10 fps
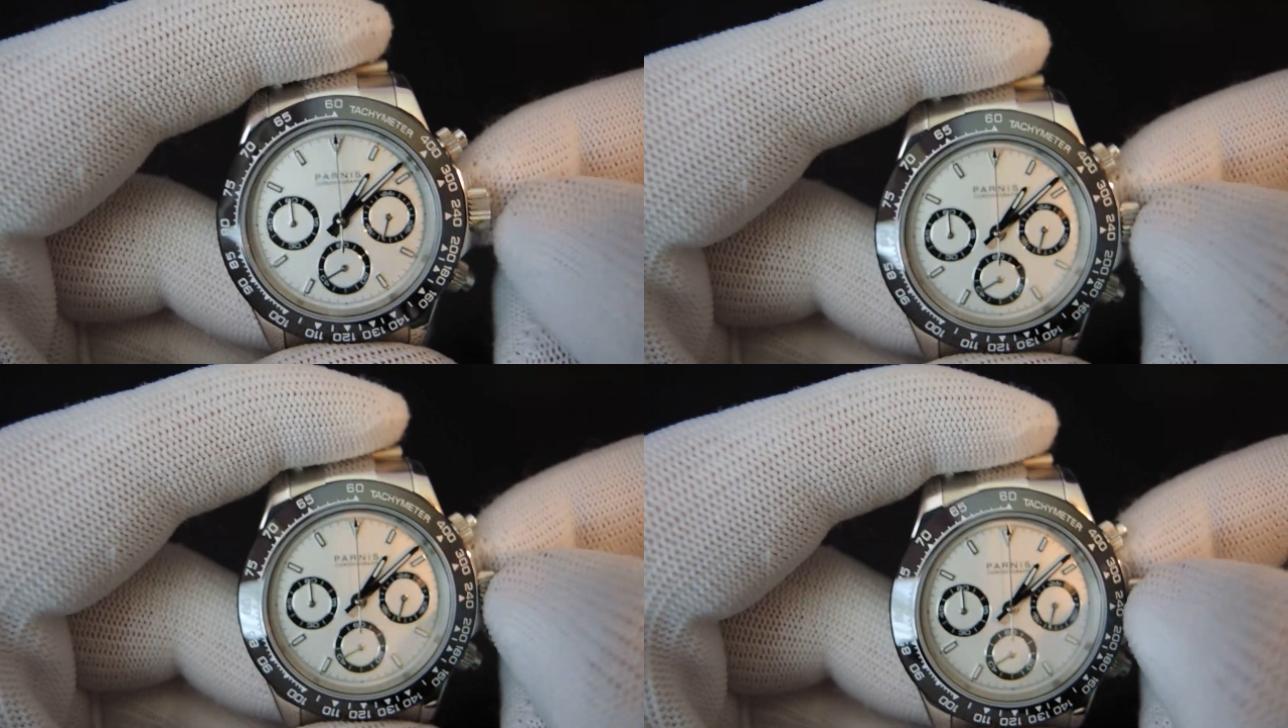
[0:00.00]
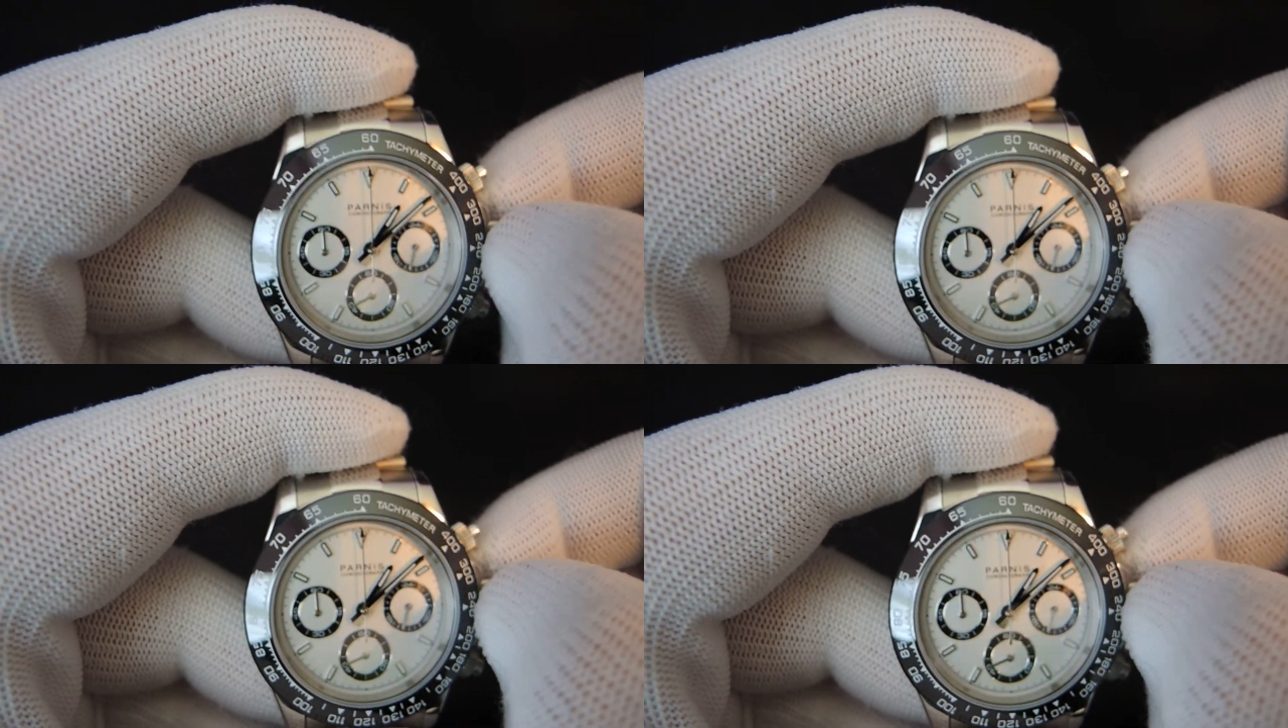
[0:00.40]
And it is
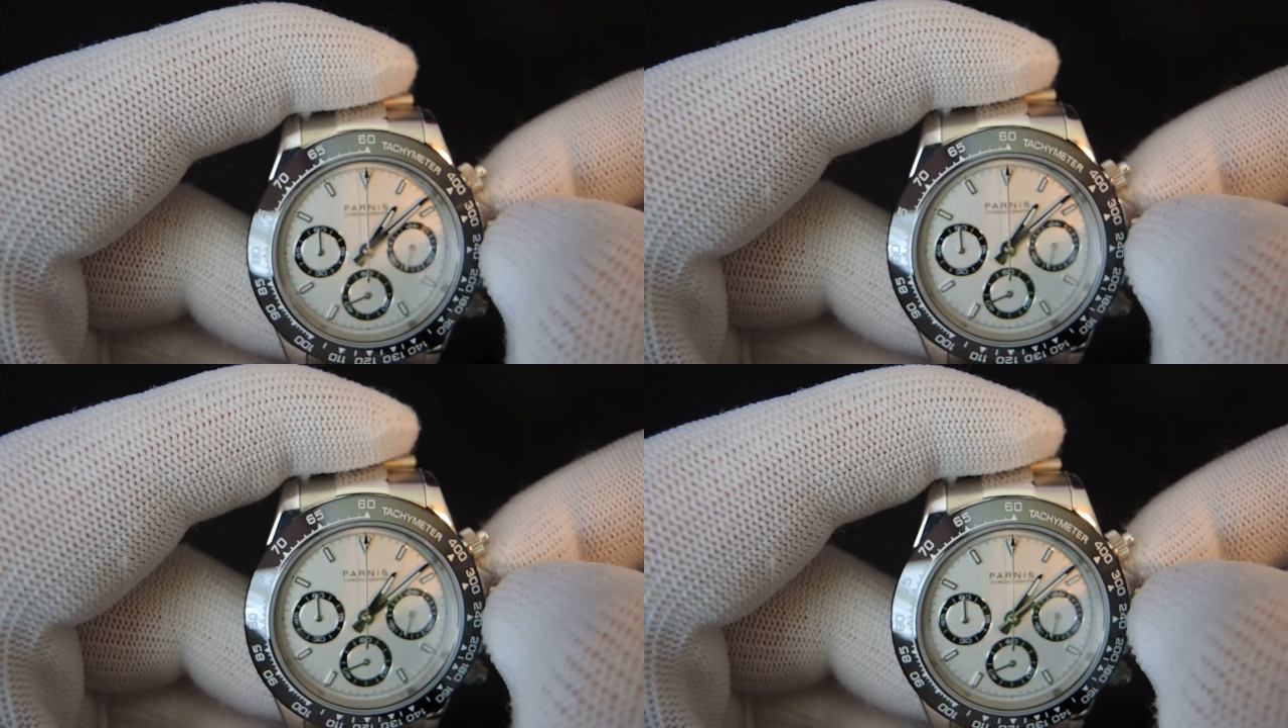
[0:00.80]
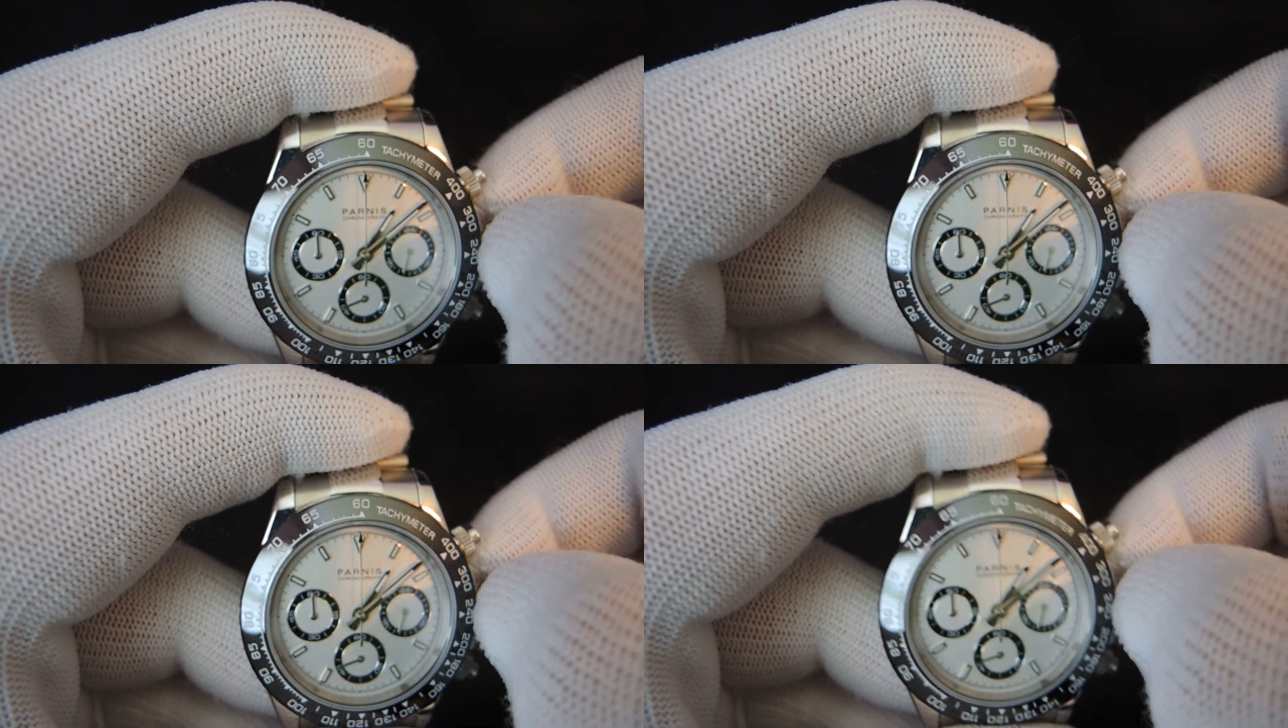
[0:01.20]
just a
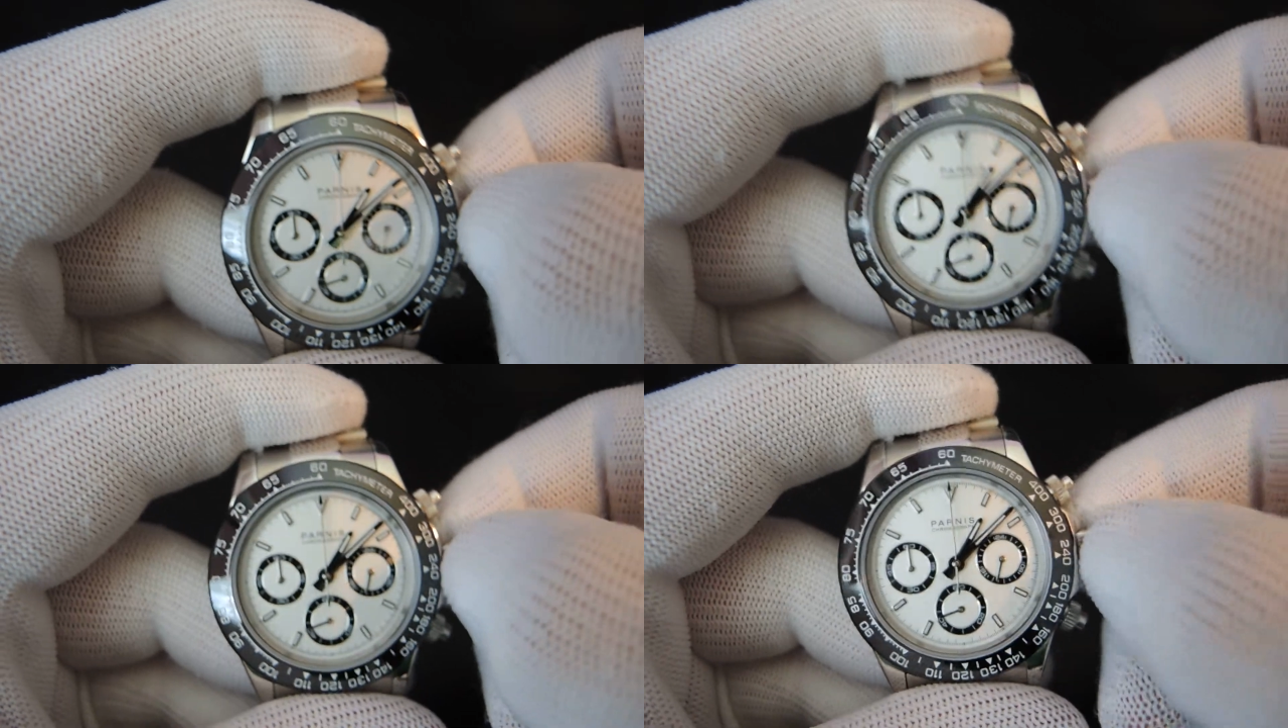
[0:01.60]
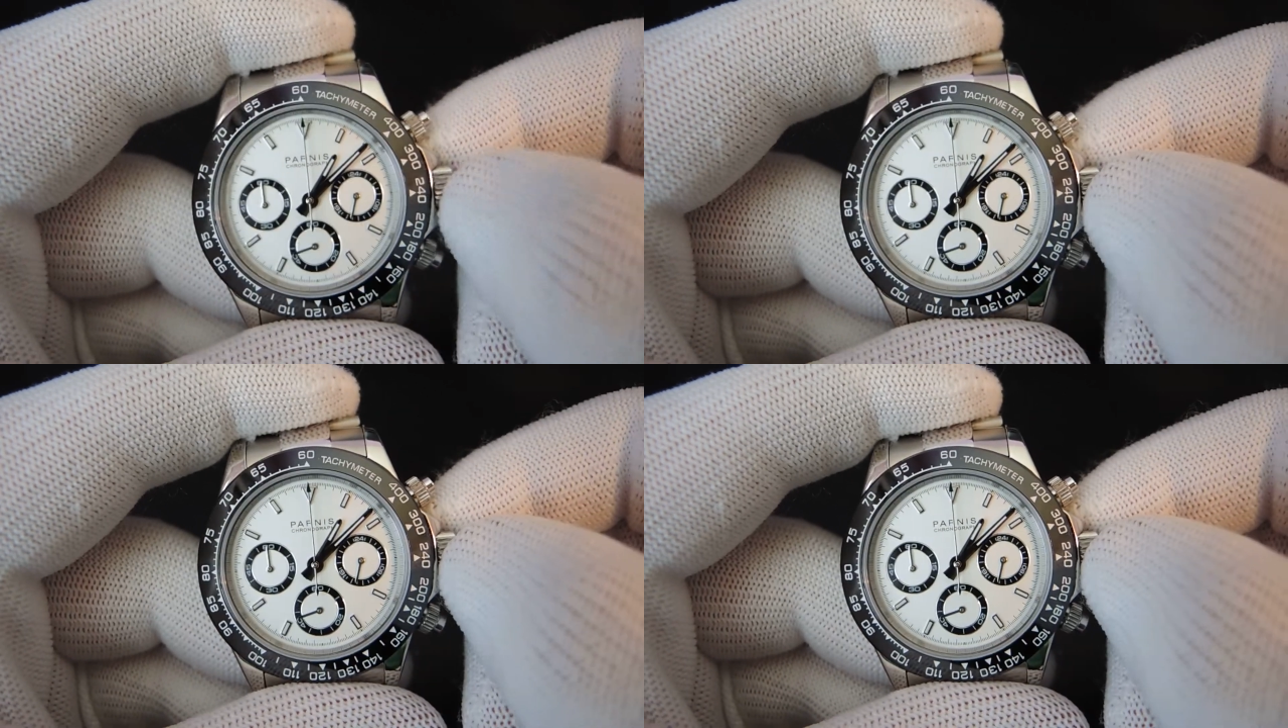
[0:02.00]
push-pull. It's
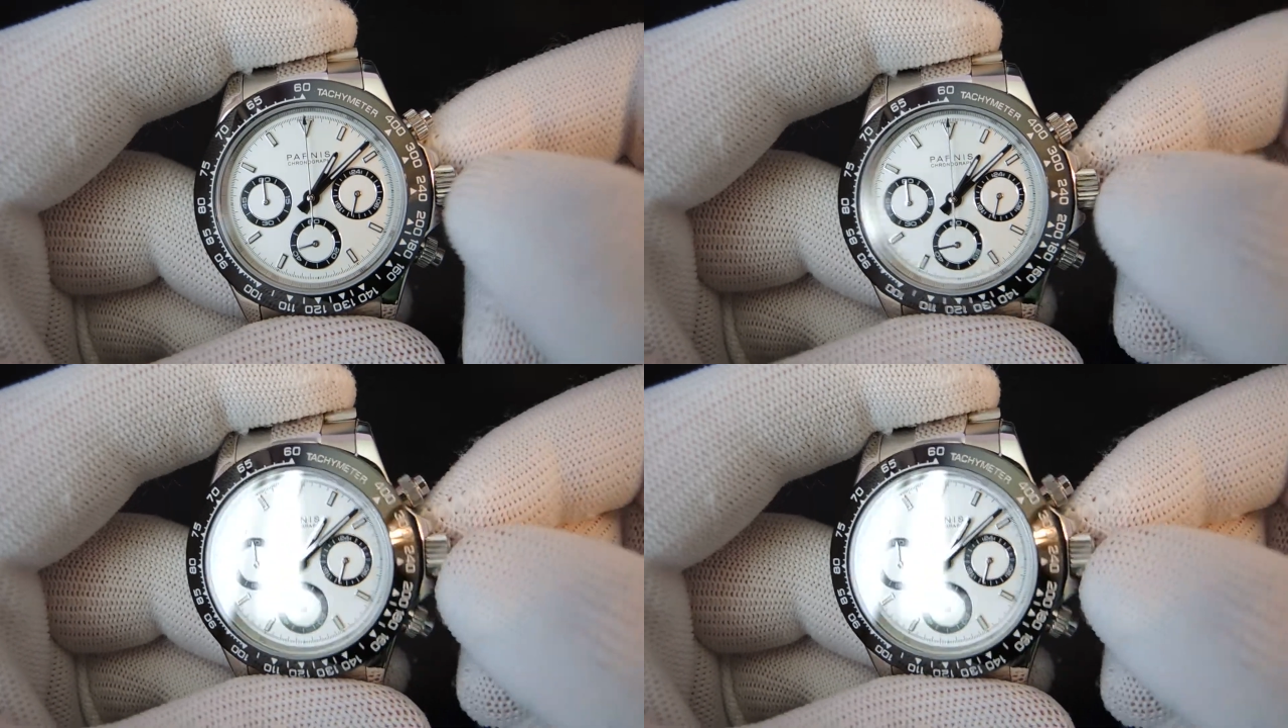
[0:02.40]
not